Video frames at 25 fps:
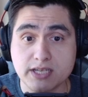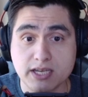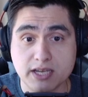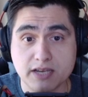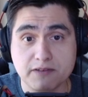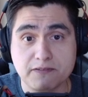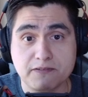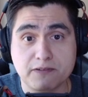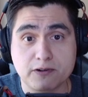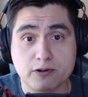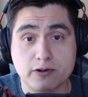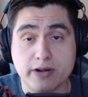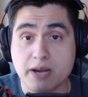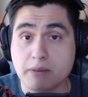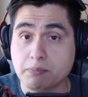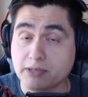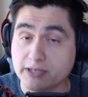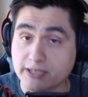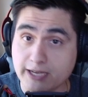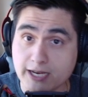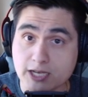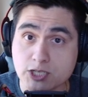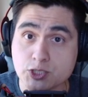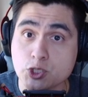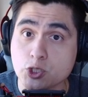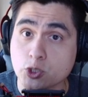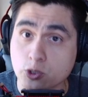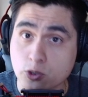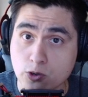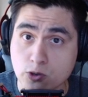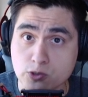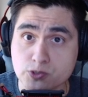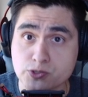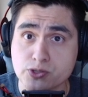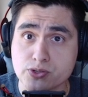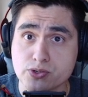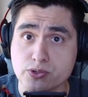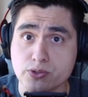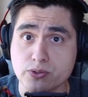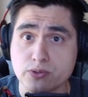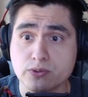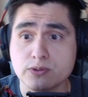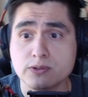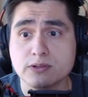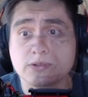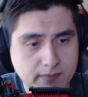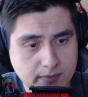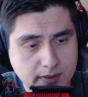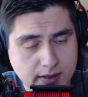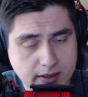if her application goes through.
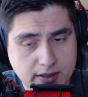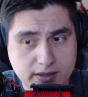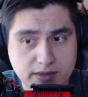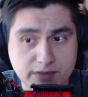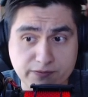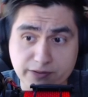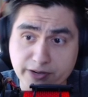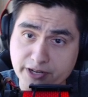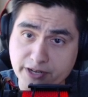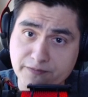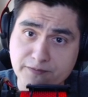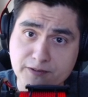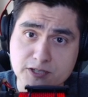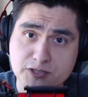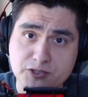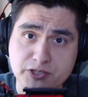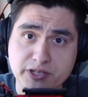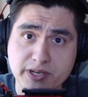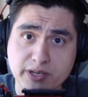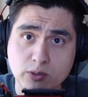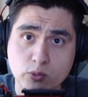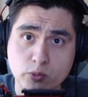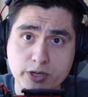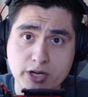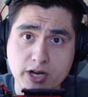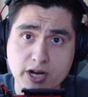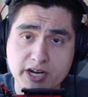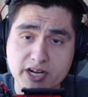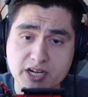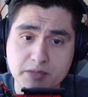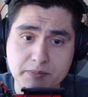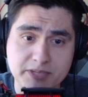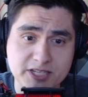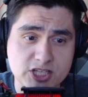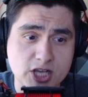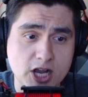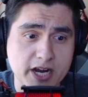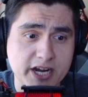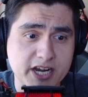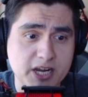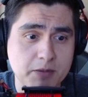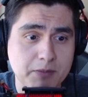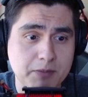The very first unit we are going to be talking